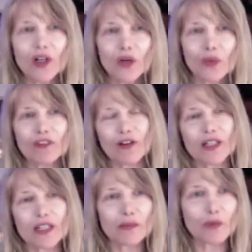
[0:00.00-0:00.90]
We
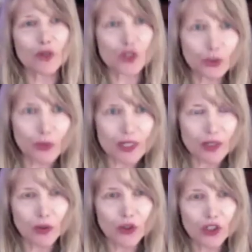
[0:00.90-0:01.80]
find emotional
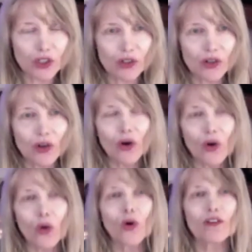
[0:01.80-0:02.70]
resolution
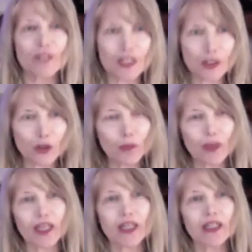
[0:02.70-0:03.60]
or physical
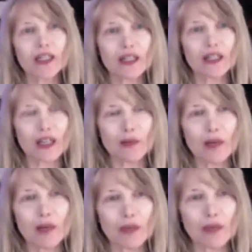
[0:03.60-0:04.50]
pain can come
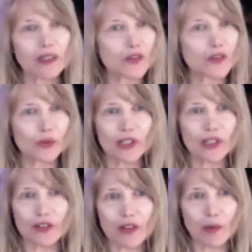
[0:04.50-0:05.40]
up in certain
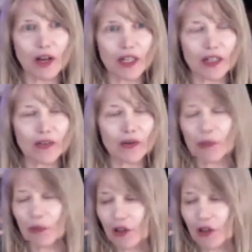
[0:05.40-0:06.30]
areas of the body, and then
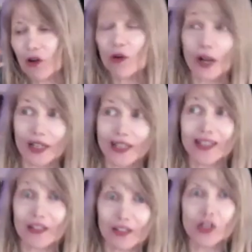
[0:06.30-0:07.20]
people go, oh, I did
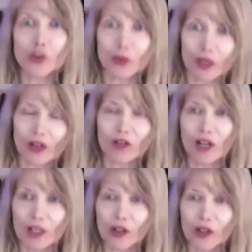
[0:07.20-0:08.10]
have an injury there
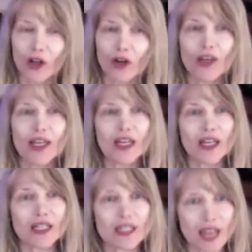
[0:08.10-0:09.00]
long ago.
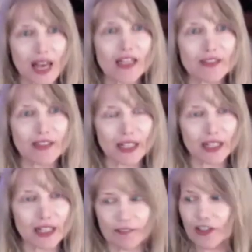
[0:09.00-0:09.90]
It's activated,
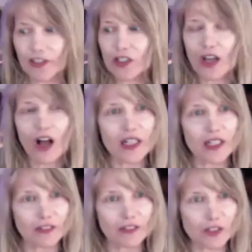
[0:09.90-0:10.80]
it feels hot,
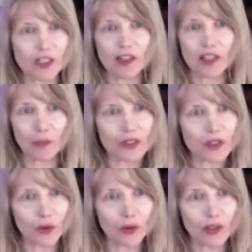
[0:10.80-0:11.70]
it feels like something's
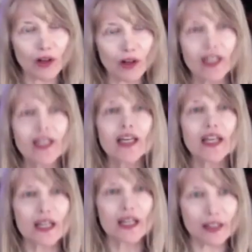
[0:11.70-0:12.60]
going on,
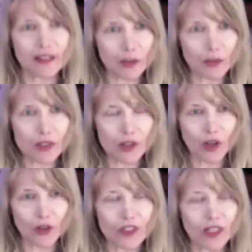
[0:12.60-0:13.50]
and then that
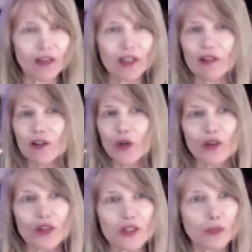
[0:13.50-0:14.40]
resolves. And then
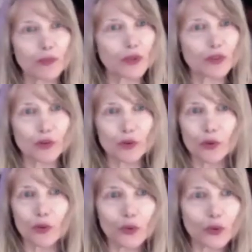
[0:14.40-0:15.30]
this beautiful,
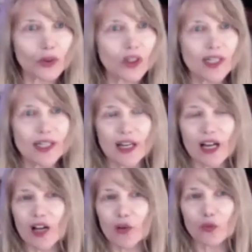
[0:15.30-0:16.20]
cool
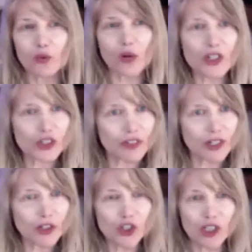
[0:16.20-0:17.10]
rush of
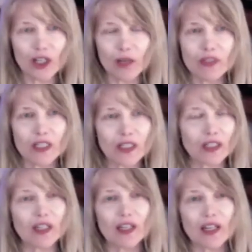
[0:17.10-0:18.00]
energy comes
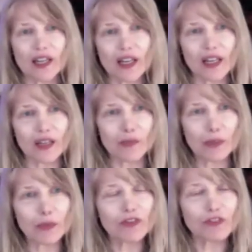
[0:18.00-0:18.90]
in, and
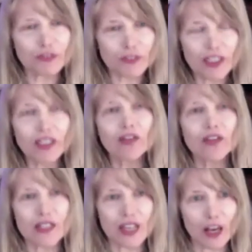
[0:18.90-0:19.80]
people feel
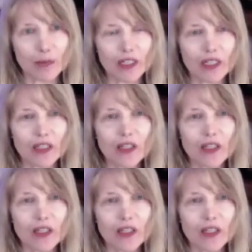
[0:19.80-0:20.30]
this happening.